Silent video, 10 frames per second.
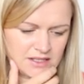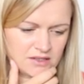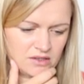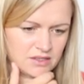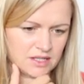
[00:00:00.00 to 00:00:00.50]
this
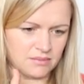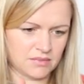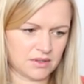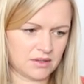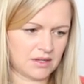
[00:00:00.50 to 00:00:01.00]
is awesome.
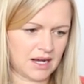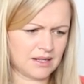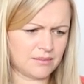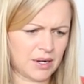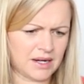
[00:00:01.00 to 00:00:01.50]
I
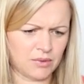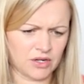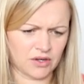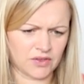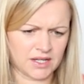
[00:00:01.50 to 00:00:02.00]
didn't put any money on